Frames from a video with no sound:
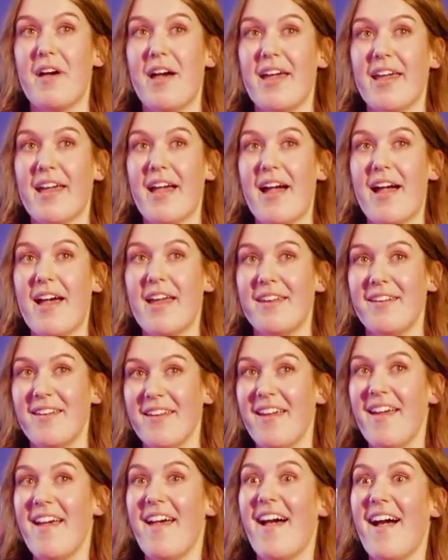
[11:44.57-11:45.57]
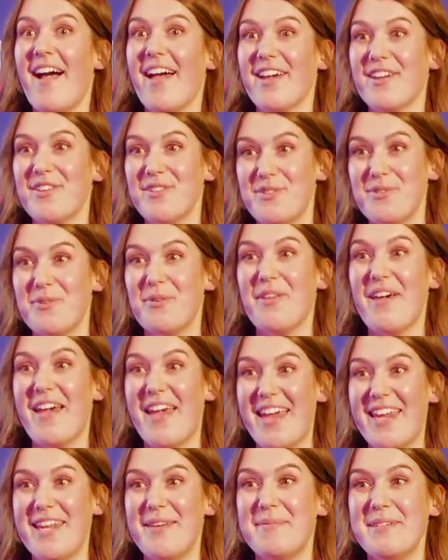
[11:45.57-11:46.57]
I can show that
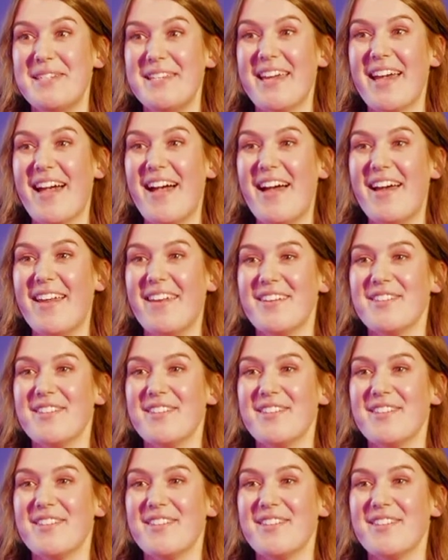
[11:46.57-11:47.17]
anybody can.